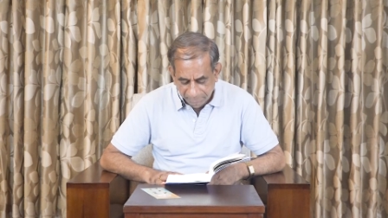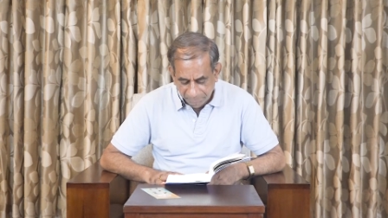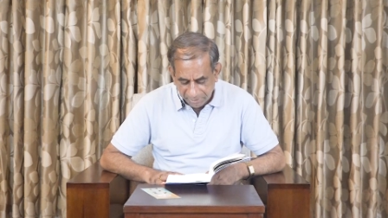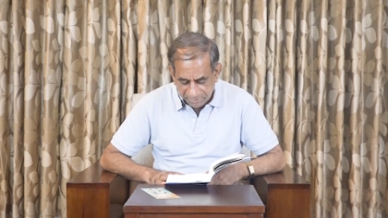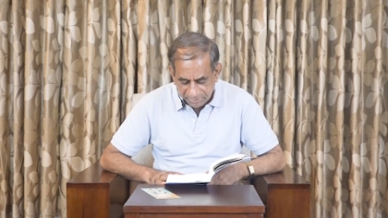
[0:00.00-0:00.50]

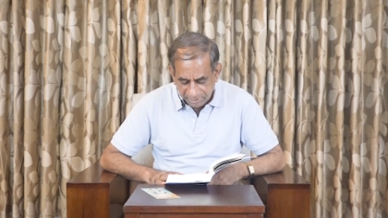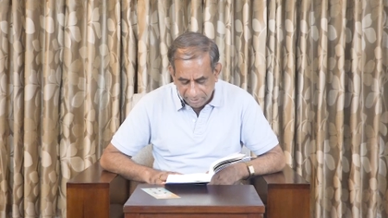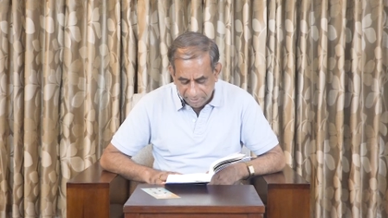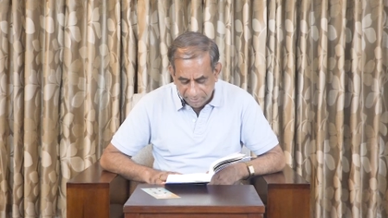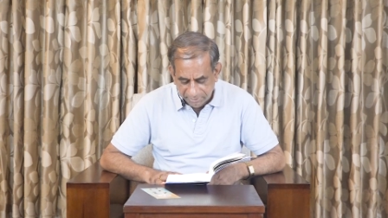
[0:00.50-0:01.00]
may
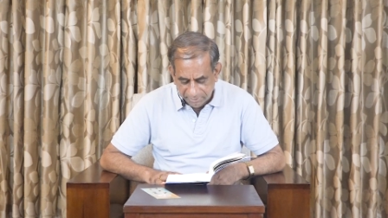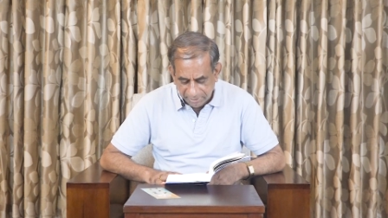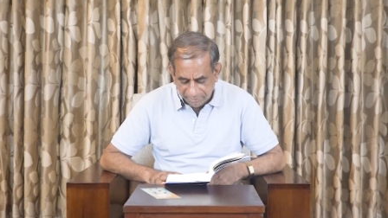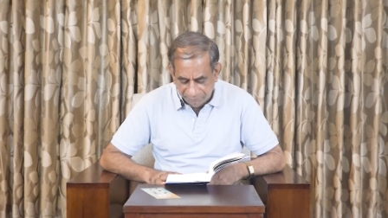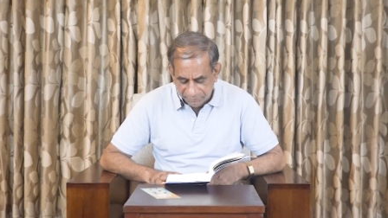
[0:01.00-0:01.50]
change
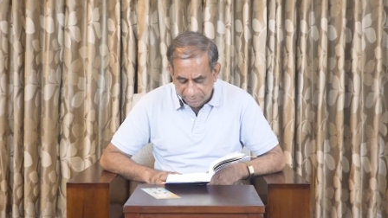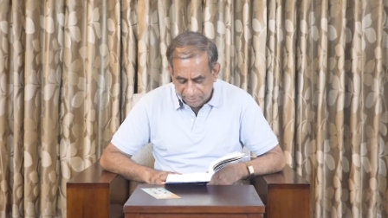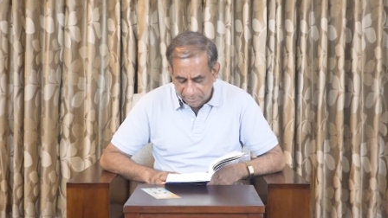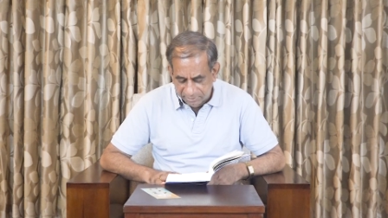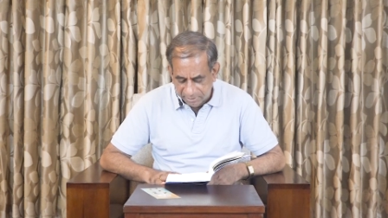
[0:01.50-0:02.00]
their
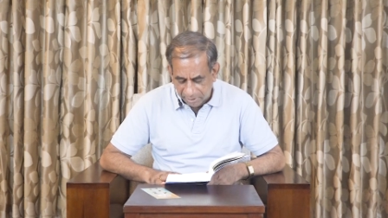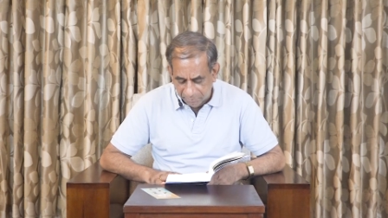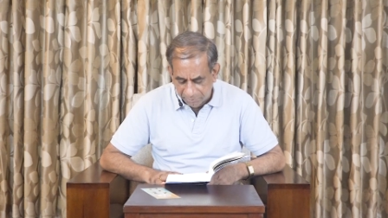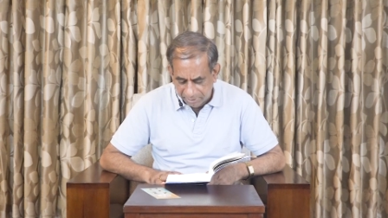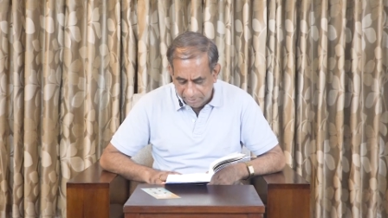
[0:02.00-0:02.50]
physical
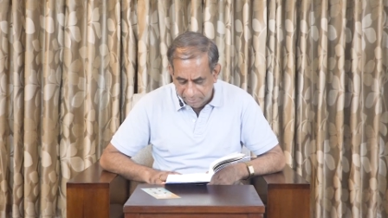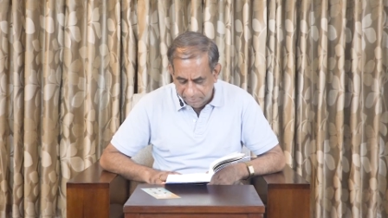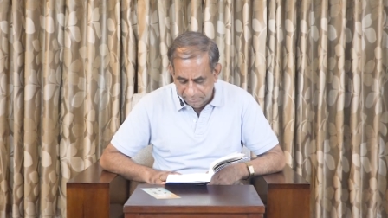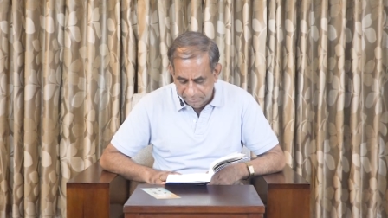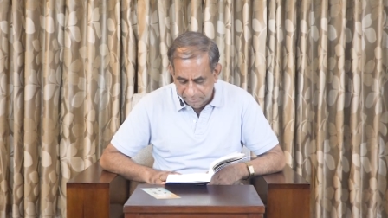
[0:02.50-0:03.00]

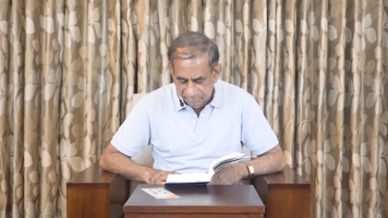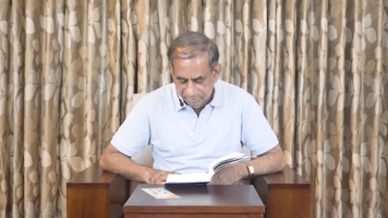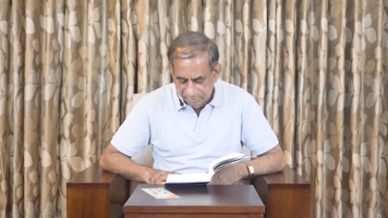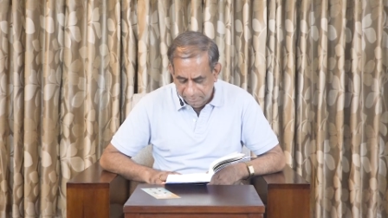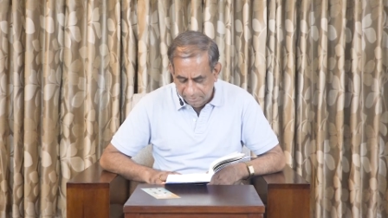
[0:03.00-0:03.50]
surroundings,
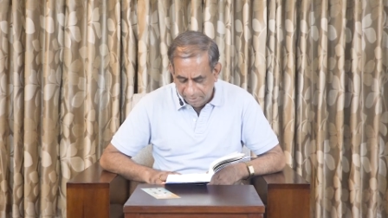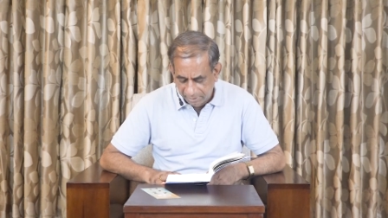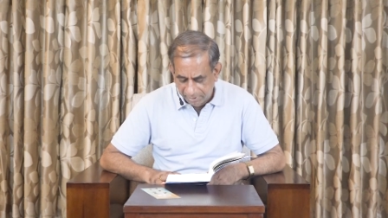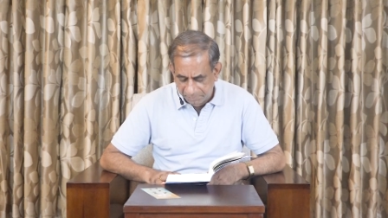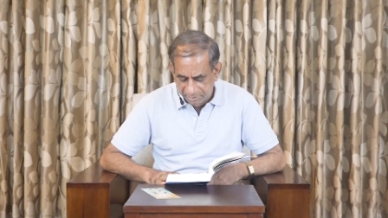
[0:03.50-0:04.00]
their
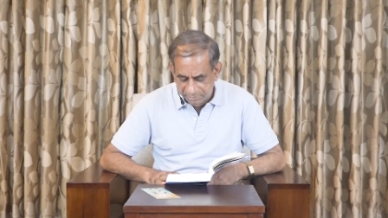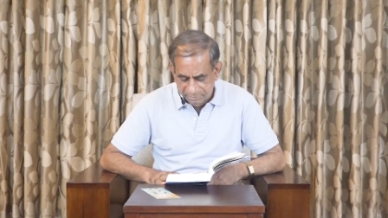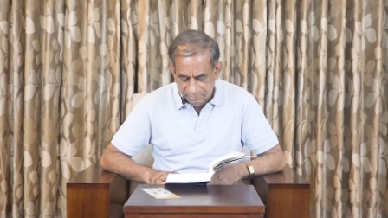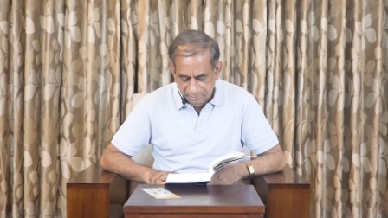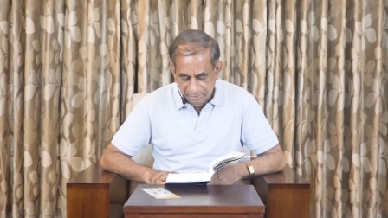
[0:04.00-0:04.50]

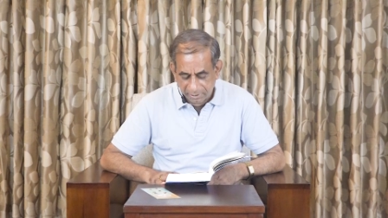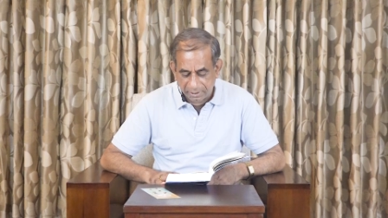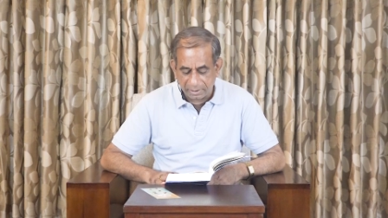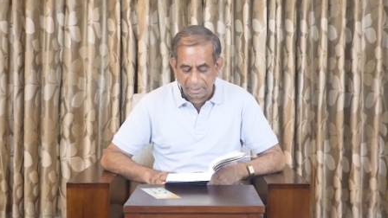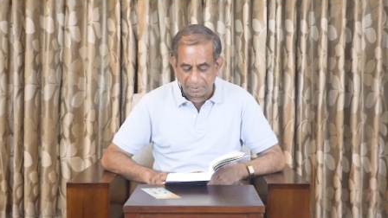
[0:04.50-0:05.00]
habits,
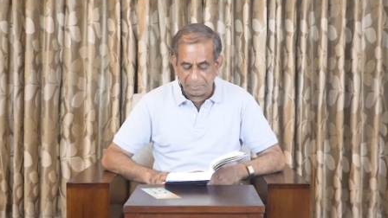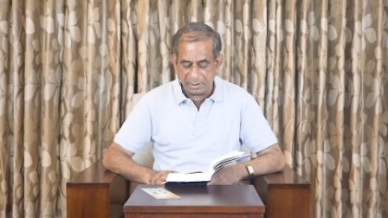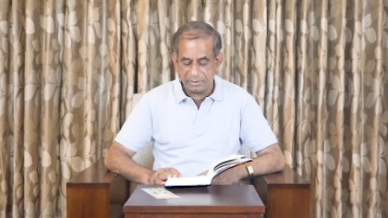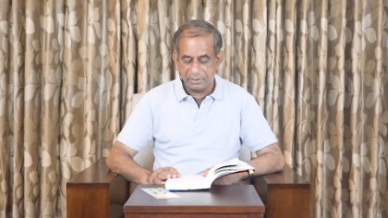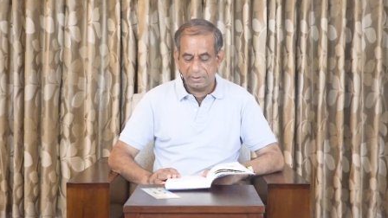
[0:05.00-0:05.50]

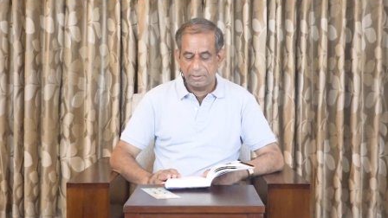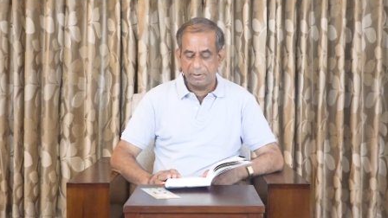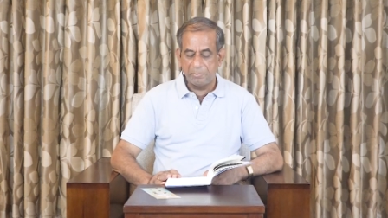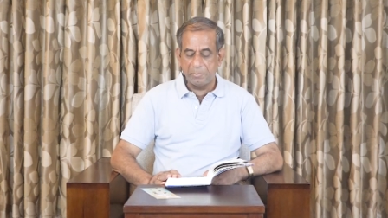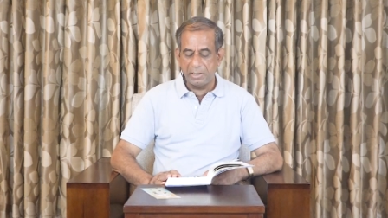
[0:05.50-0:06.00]
climate,
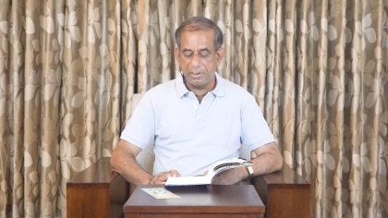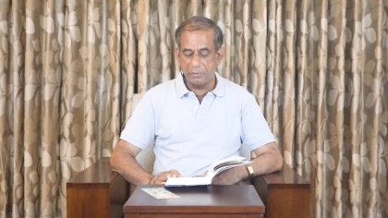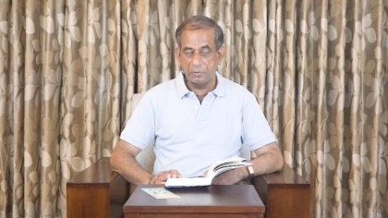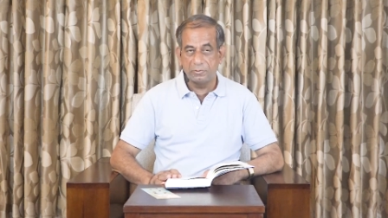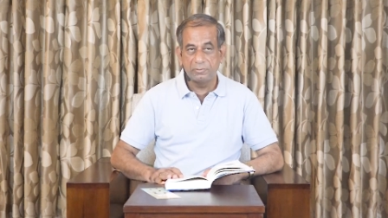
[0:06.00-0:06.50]

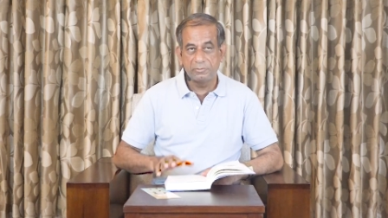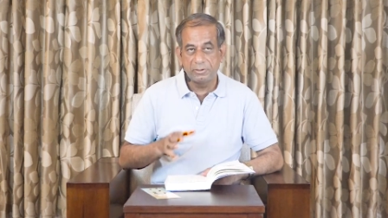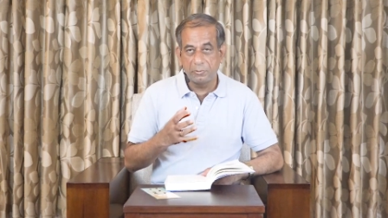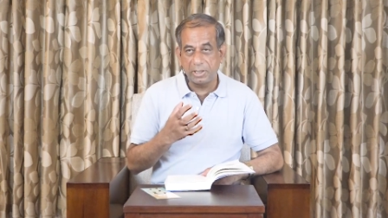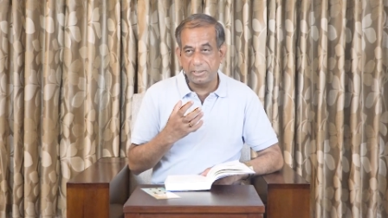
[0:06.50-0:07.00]
milieu.
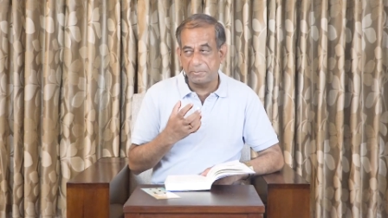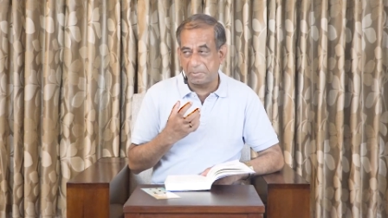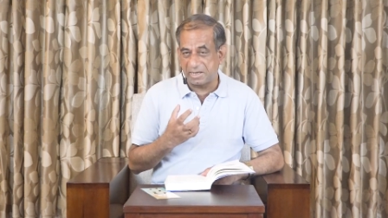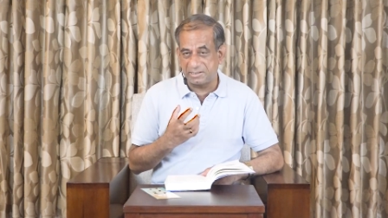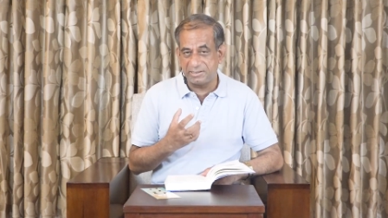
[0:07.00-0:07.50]
Look at the
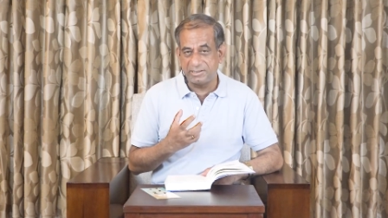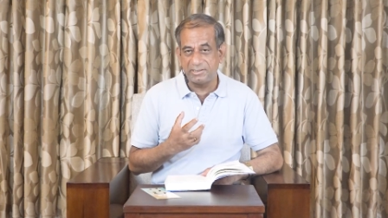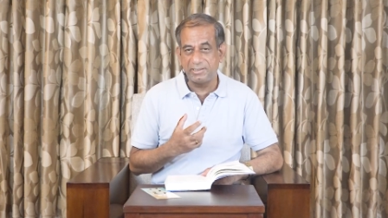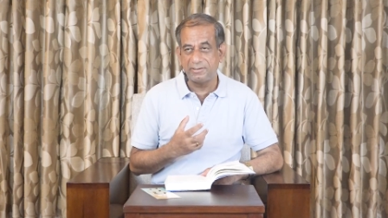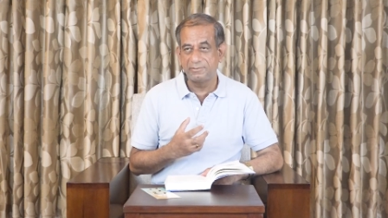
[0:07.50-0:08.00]

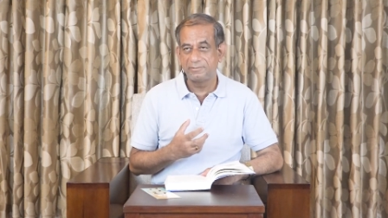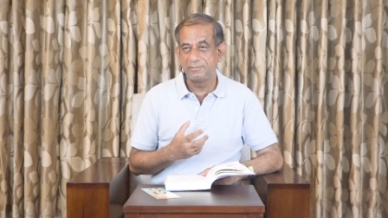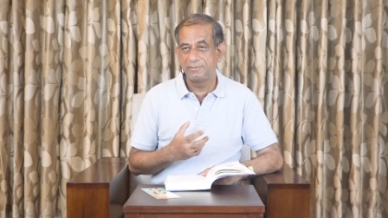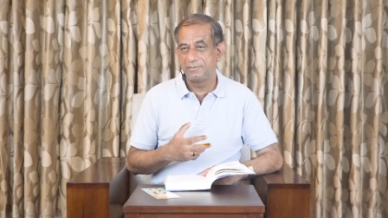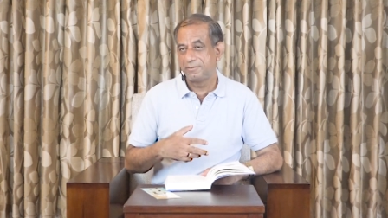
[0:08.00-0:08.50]
plasticity.
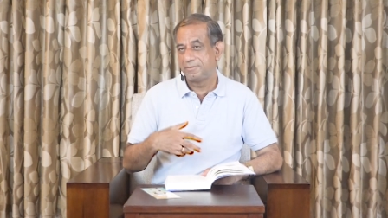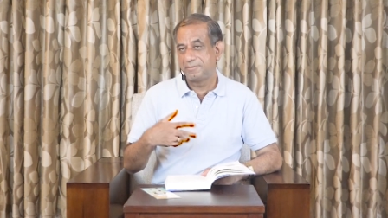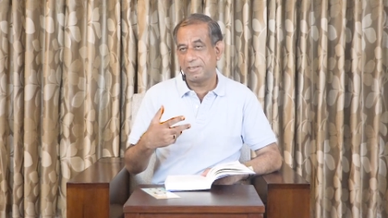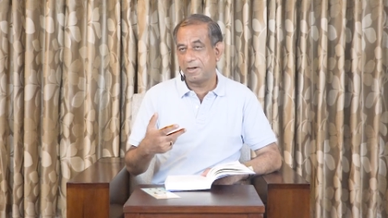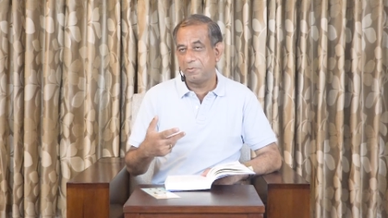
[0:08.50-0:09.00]

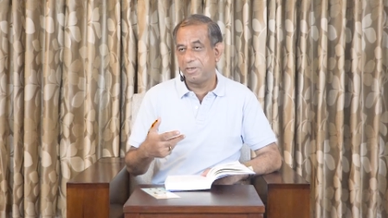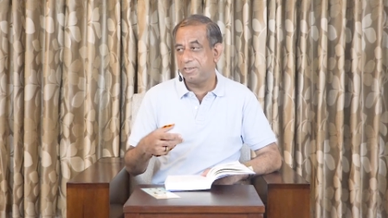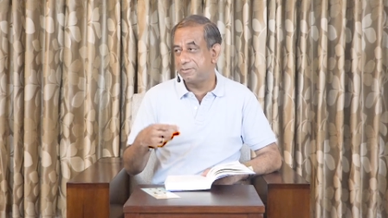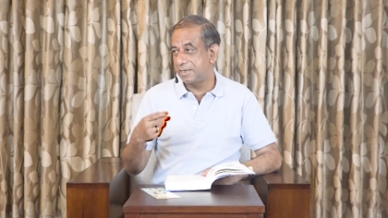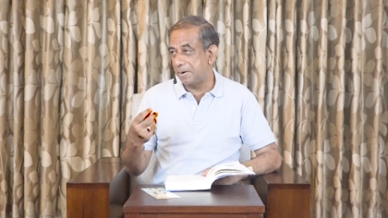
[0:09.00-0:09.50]

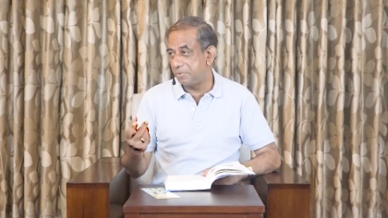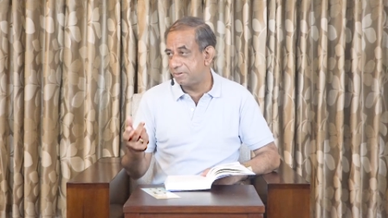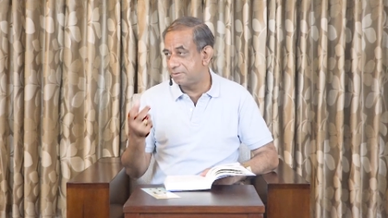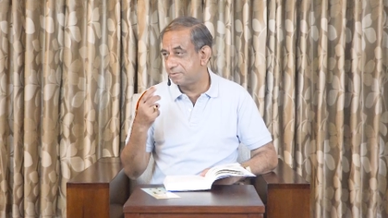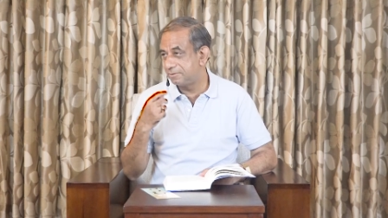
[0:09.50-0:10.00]
Surroundings,
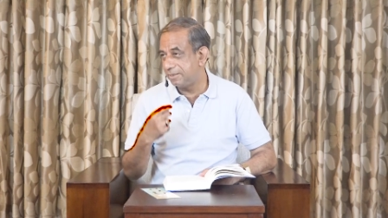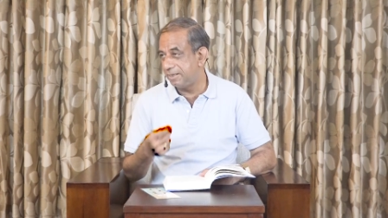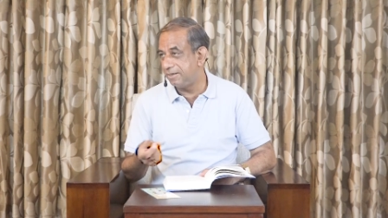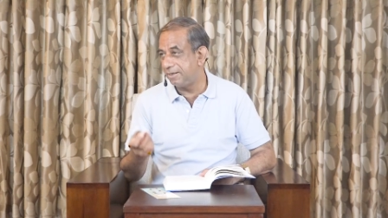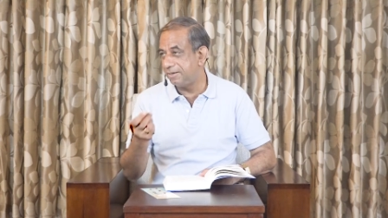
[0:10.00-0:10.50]
habits,
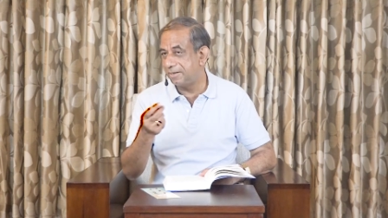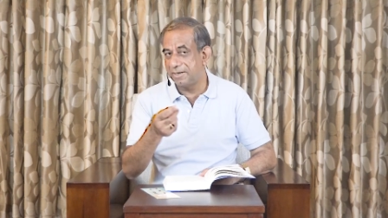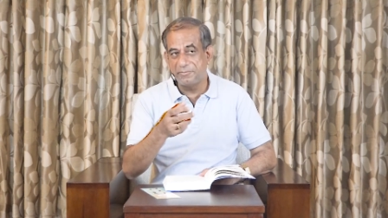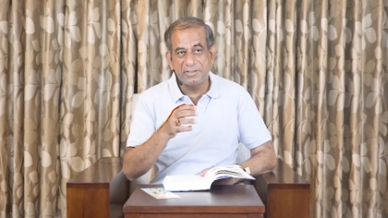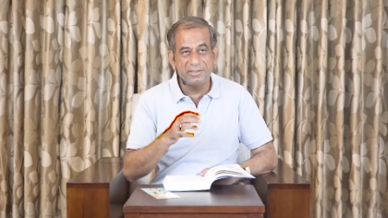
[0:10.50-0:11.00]
eating,
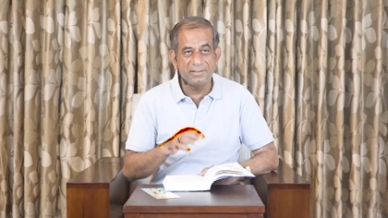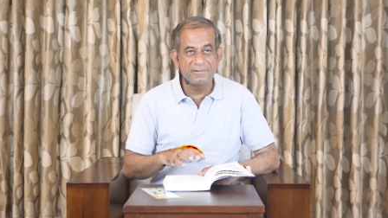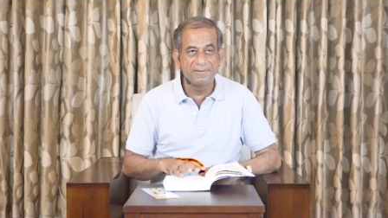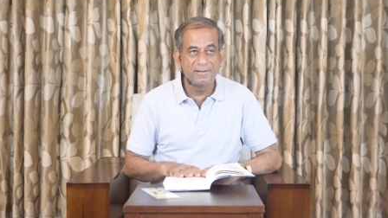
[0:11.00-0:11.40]
and everything.